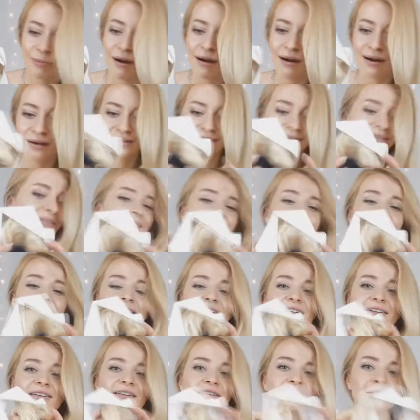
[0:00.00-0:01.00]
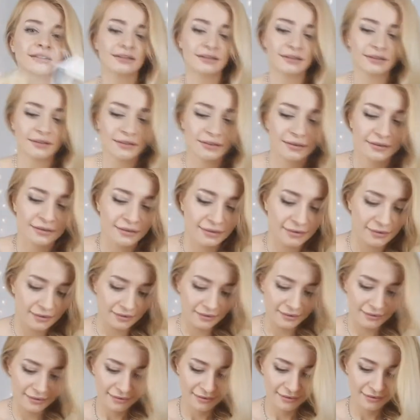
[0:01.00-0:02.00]
bun here.
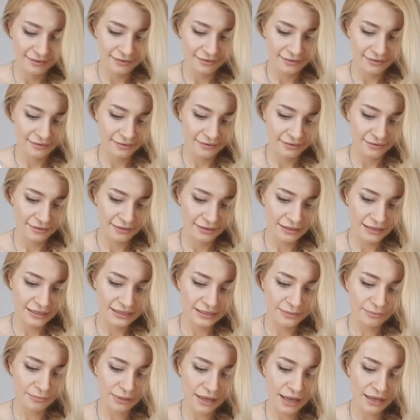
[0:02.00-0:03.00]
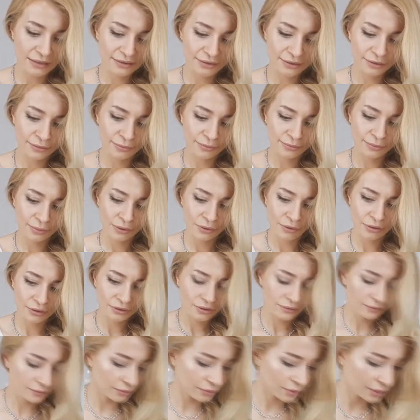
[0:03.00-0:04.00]
It's a platinum
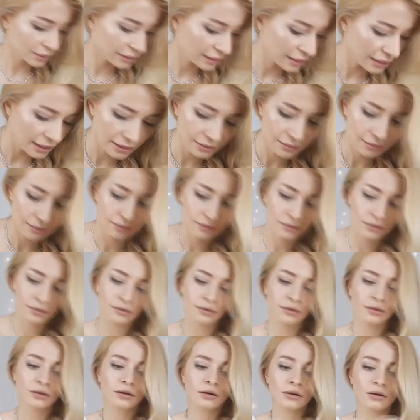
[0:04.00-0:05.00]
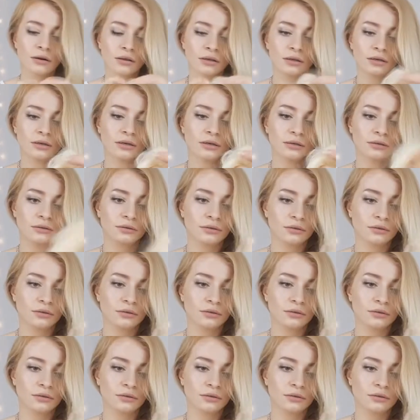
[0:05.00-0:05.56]
blonde again color.